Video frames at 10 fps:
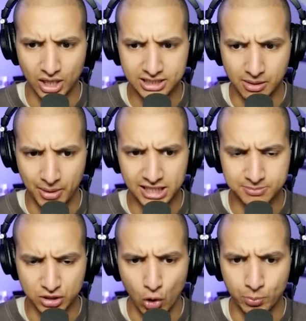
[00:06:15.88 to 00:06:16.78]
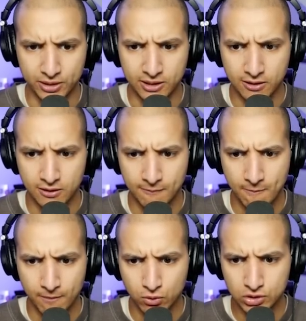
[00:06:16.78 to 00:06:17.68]
is the basement open?
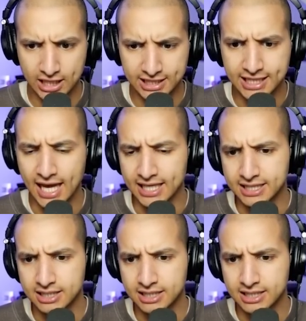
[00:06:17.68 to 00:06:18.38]
Who did that?